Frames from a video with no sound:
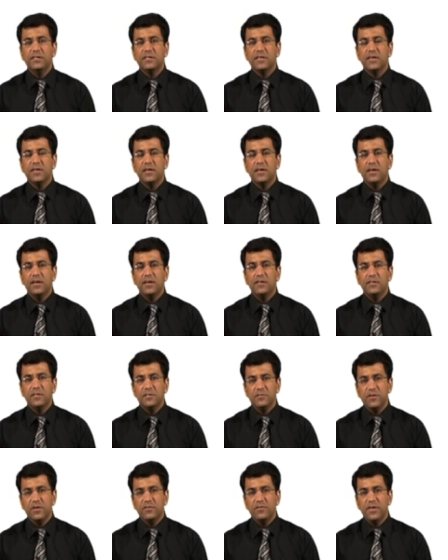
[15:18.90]
In this case,
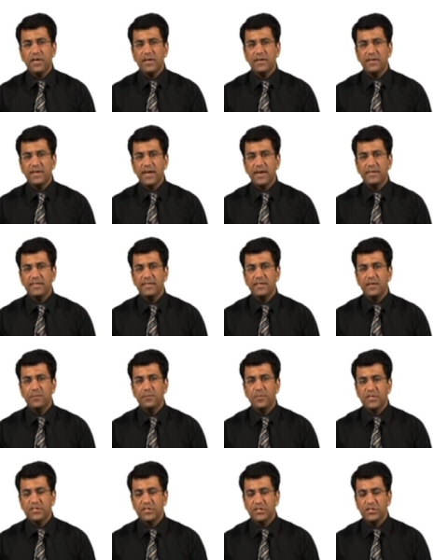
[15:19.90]
in this way we can get
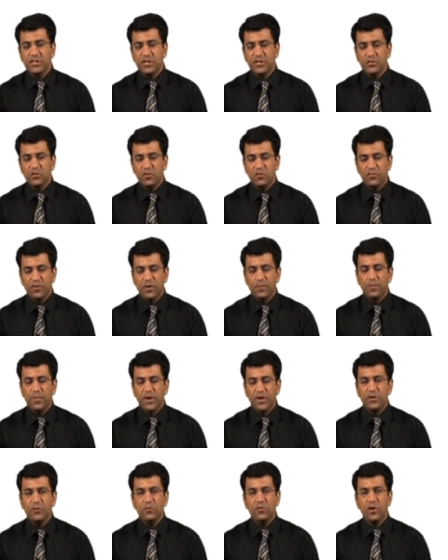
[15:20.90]
the percentage of a
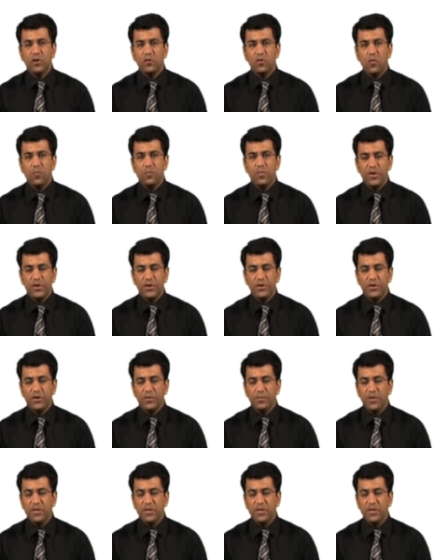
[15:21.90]
particular complaint.